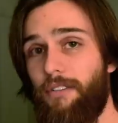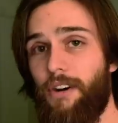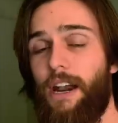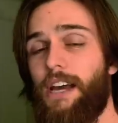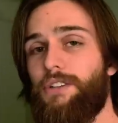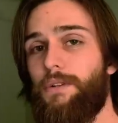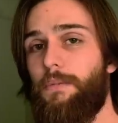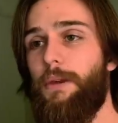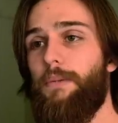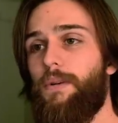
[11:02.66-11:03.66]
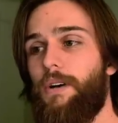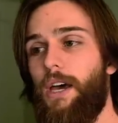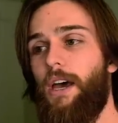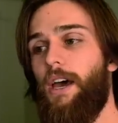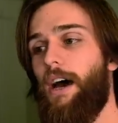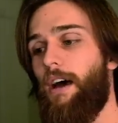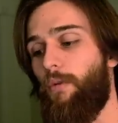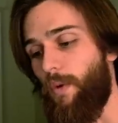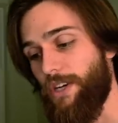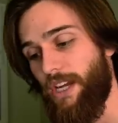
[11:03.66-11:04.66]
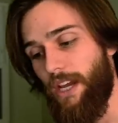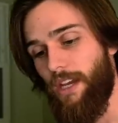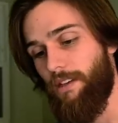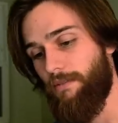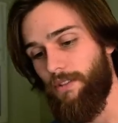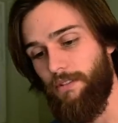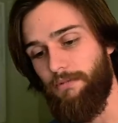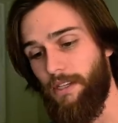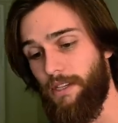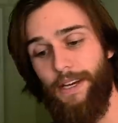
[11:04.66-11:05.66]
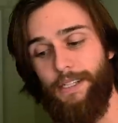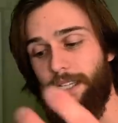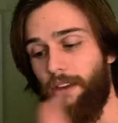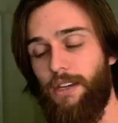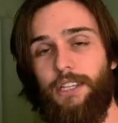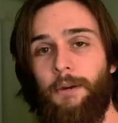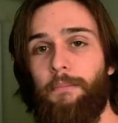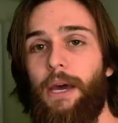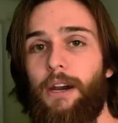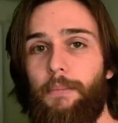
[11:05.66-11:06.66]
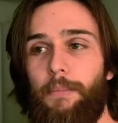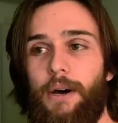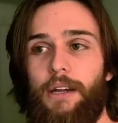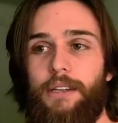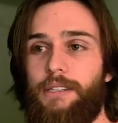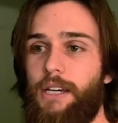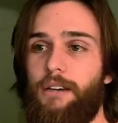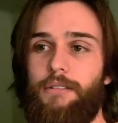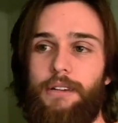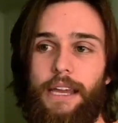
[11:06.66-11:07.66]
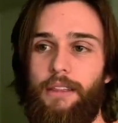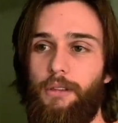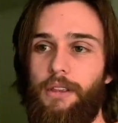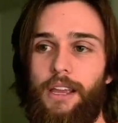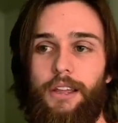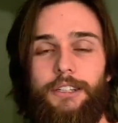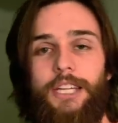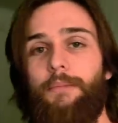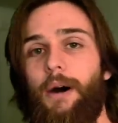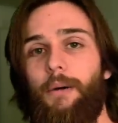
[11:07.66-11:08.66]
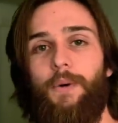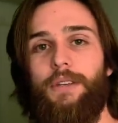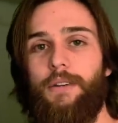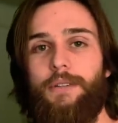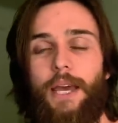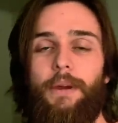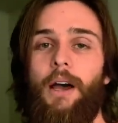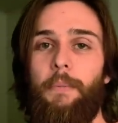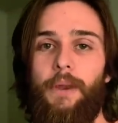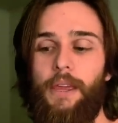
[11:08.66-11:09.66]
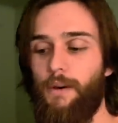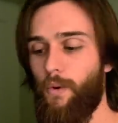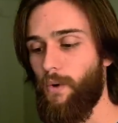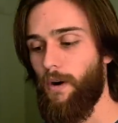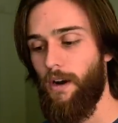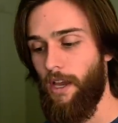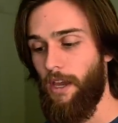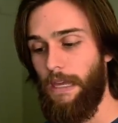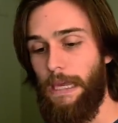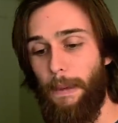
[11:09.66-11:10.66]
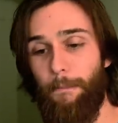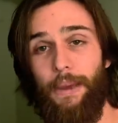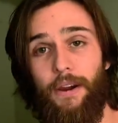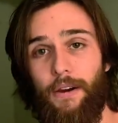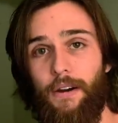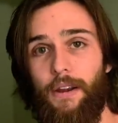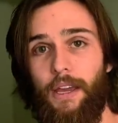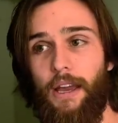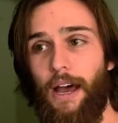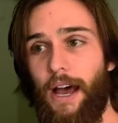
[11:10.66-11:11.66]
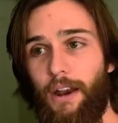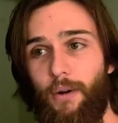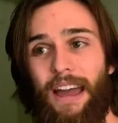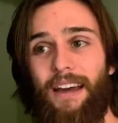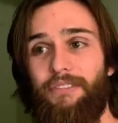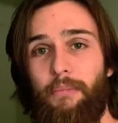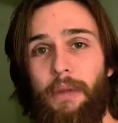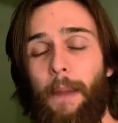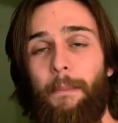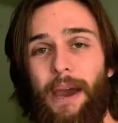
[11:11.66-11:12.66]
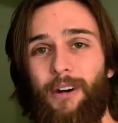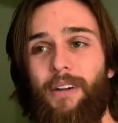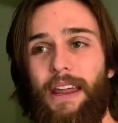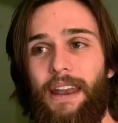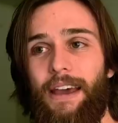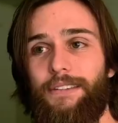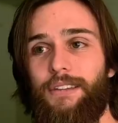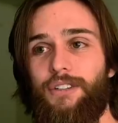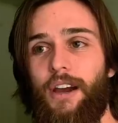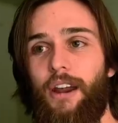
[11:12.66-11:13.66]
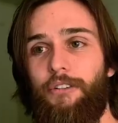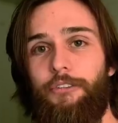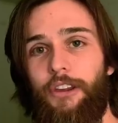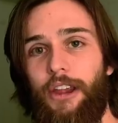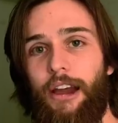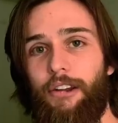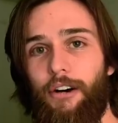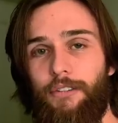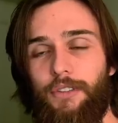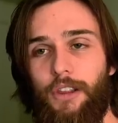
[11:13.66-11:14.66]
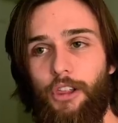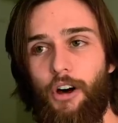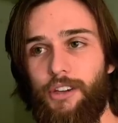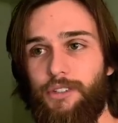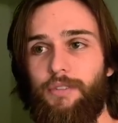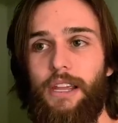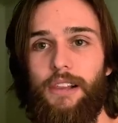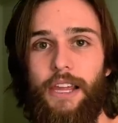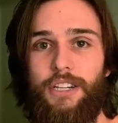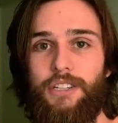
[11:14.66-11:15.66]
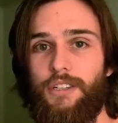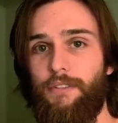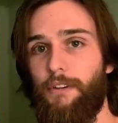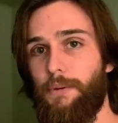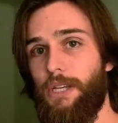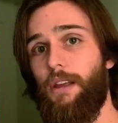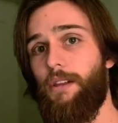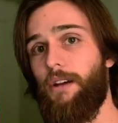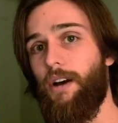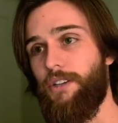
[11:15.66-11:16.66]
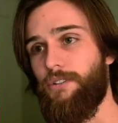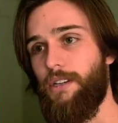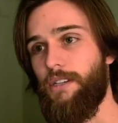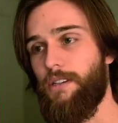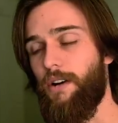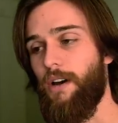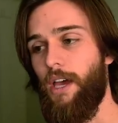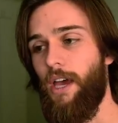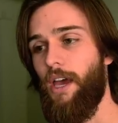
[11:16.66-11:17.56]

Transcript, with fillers: of international people. I wish I could tell you something better, but until I either team up with some type of company or get bigger, I don't have the manpower right now to try to figure out all of the laws and regulations of your particular country. So